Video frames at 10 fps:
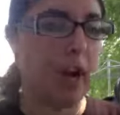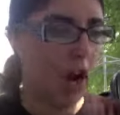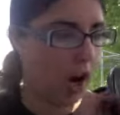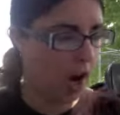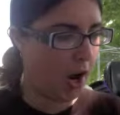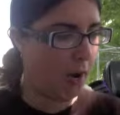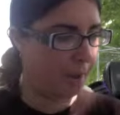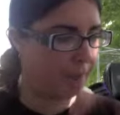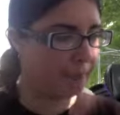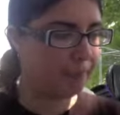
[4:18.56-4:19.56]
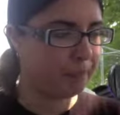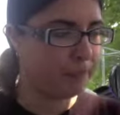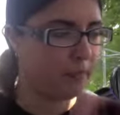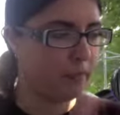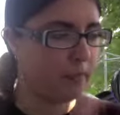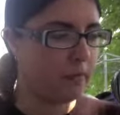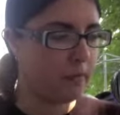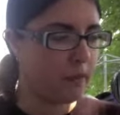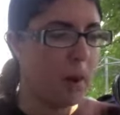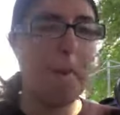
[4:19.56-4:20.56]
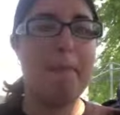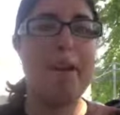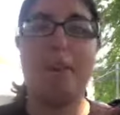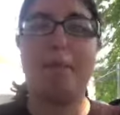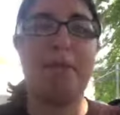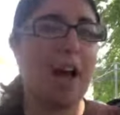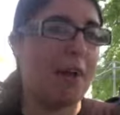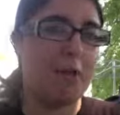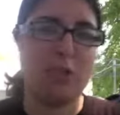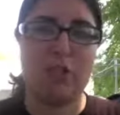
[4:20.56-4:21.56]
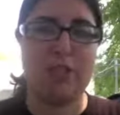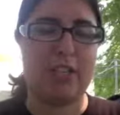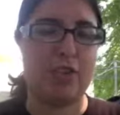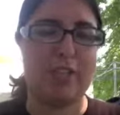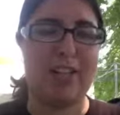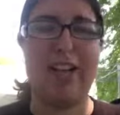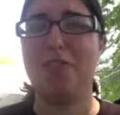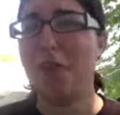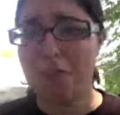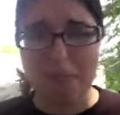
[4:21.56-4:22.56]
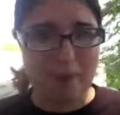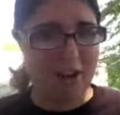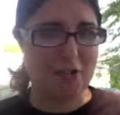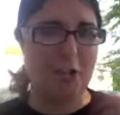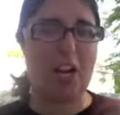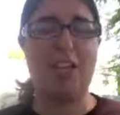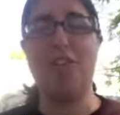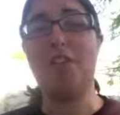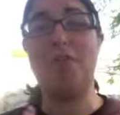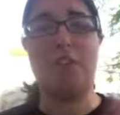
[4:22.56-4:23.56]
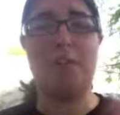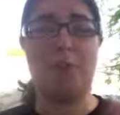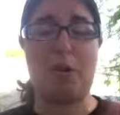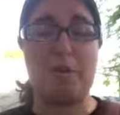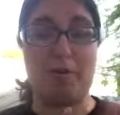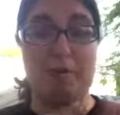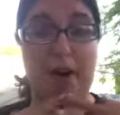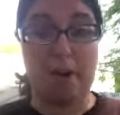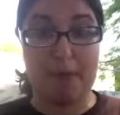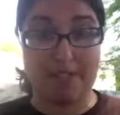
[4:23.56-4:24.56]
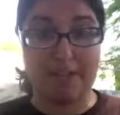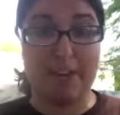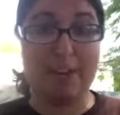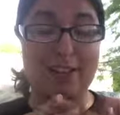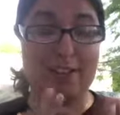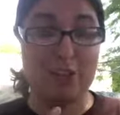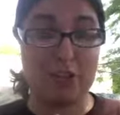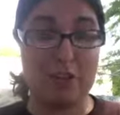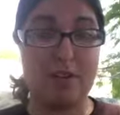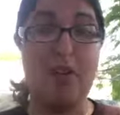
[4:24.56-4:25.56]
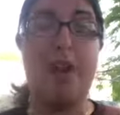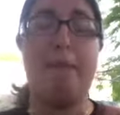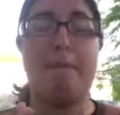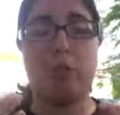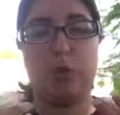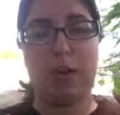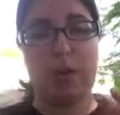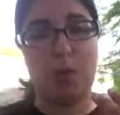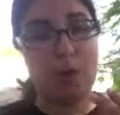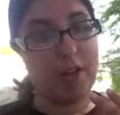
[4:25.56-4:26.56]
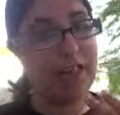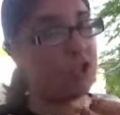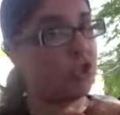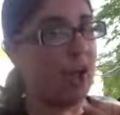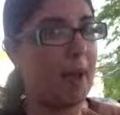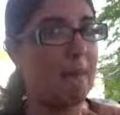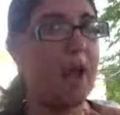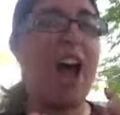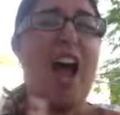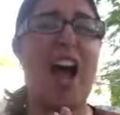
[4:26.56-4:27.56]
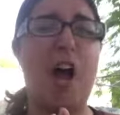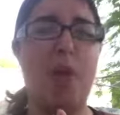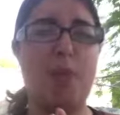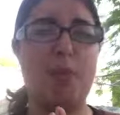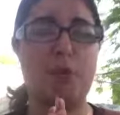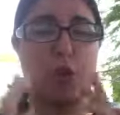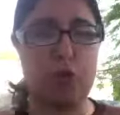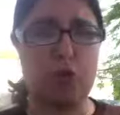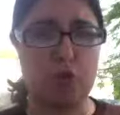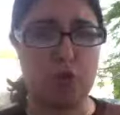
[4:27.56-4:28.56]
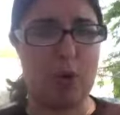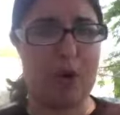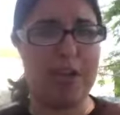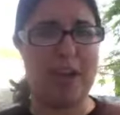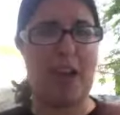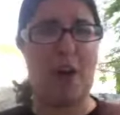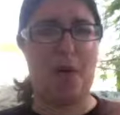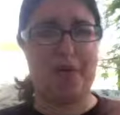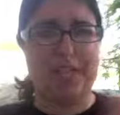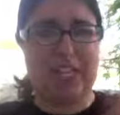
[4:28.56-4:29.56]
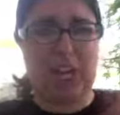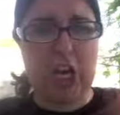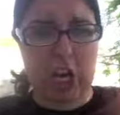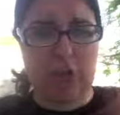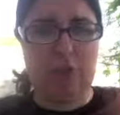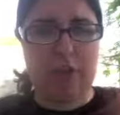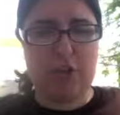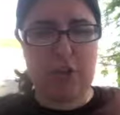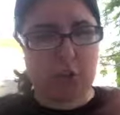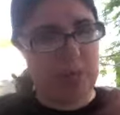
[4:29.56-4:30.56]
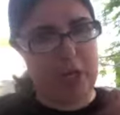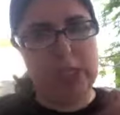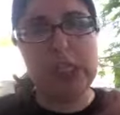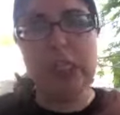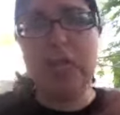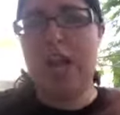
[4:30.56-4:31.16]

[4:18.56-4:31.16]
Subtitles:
But yeah, the plot was just interesting. I love the magic. I love learning more about the Parabate connection between Will and Jem, how it was destroyed and how it really gut-wrenched Will,